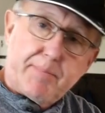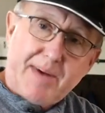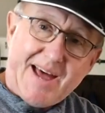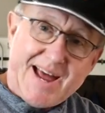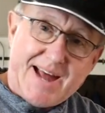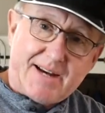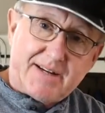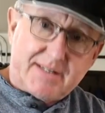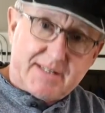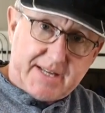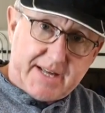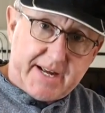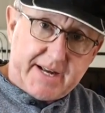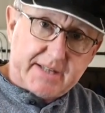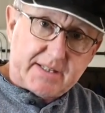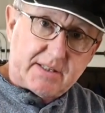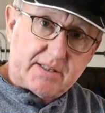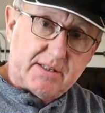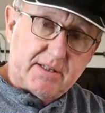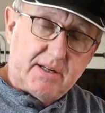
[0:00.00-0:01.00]
pattern
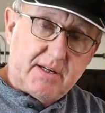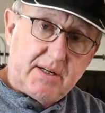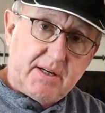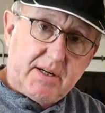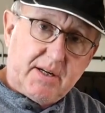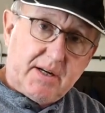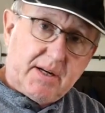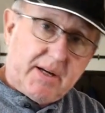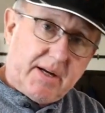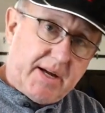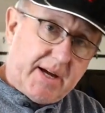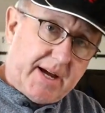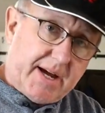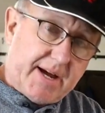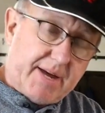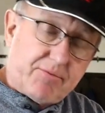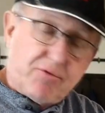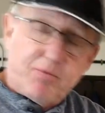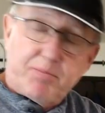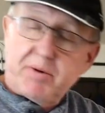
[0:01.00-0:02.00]
test,
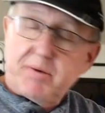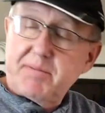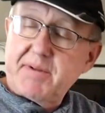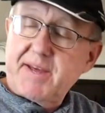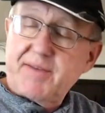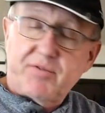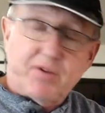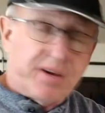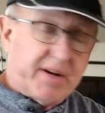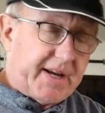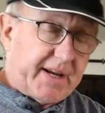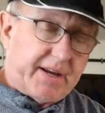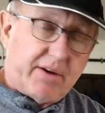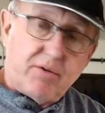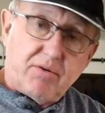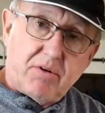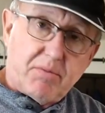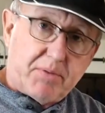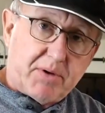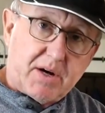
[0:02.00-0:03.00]
and we'll probably have to take it
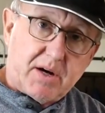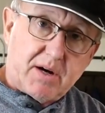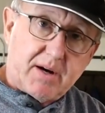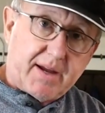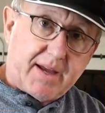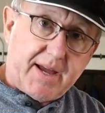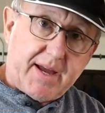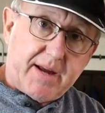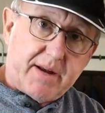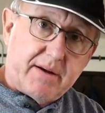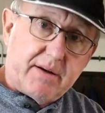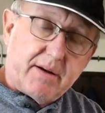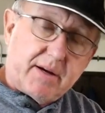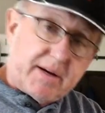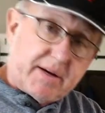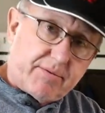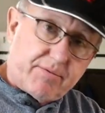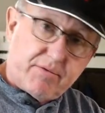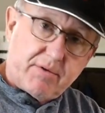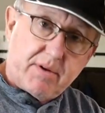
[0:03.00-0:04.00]
all apart again,
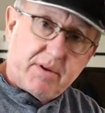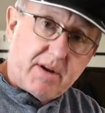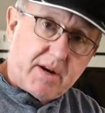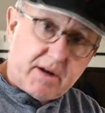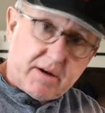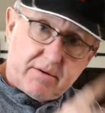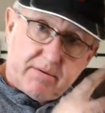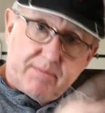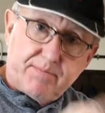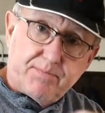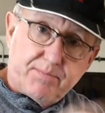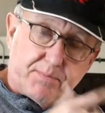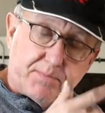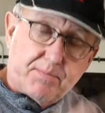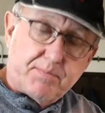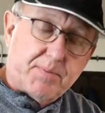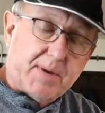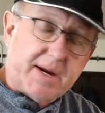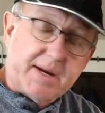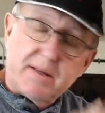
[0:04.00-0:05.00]
and you know,
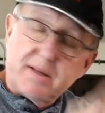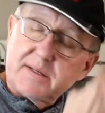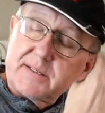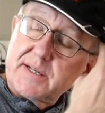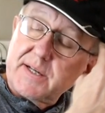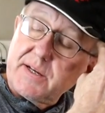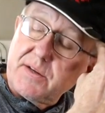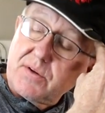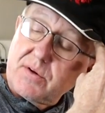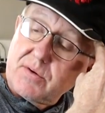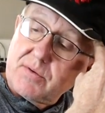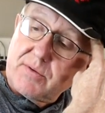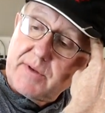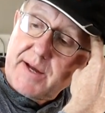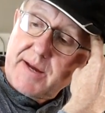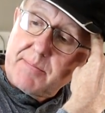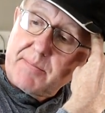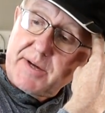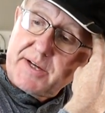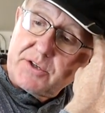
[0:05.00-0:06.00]
paint the teeth and all
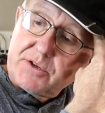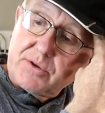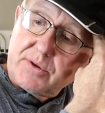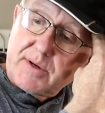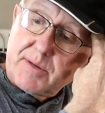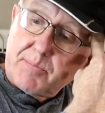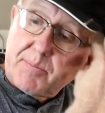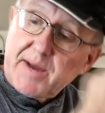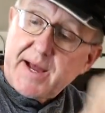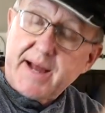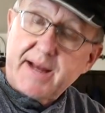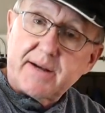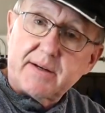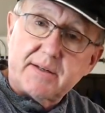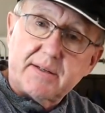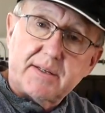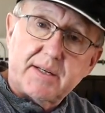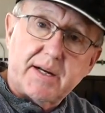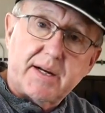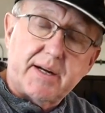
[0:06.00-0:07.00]
that, make sure our pattern
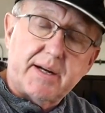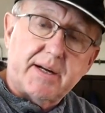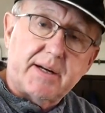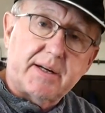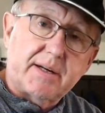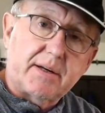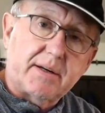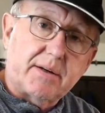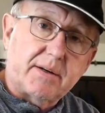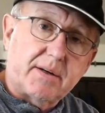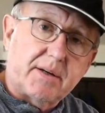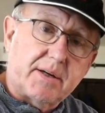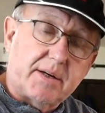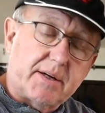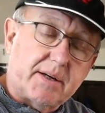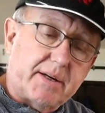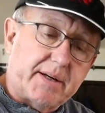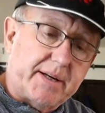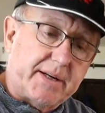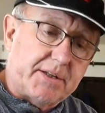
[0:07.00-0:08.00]

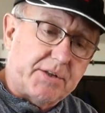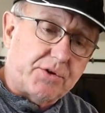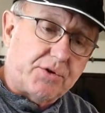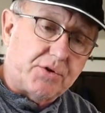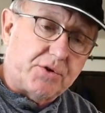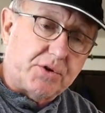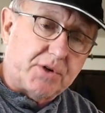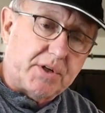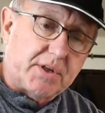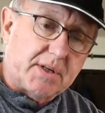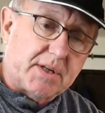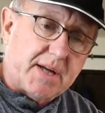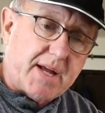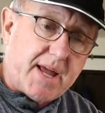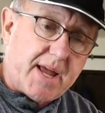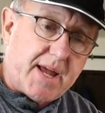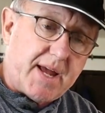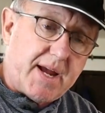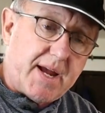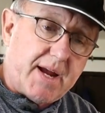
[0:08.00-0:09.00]
is good,
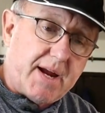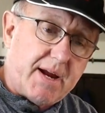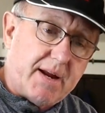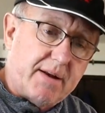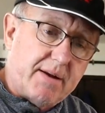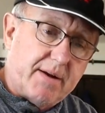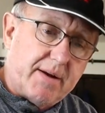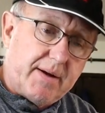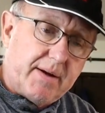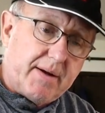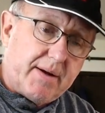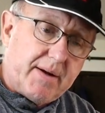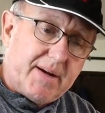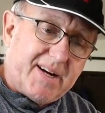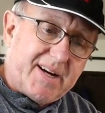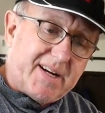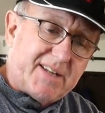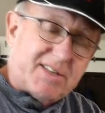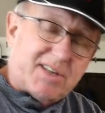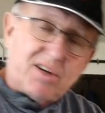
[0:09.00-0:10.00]
and
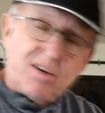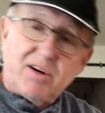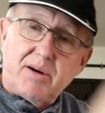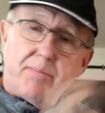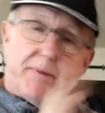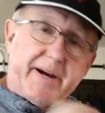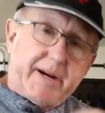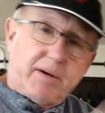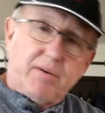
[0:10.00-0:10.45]
it's a lot of back